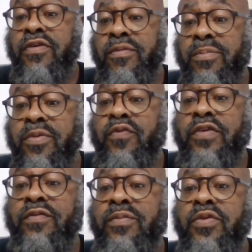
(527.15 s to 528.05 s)
Are both
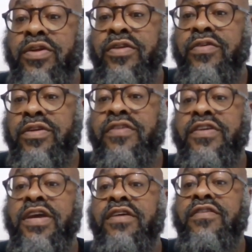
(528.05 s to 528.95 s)
of them going to do this?
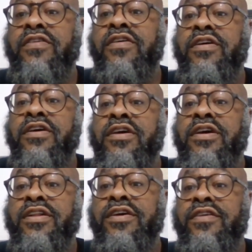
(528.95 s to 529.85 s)
Yes.
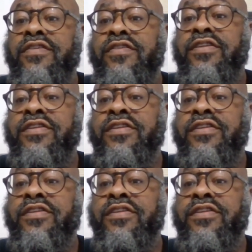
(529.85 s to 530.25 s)
Does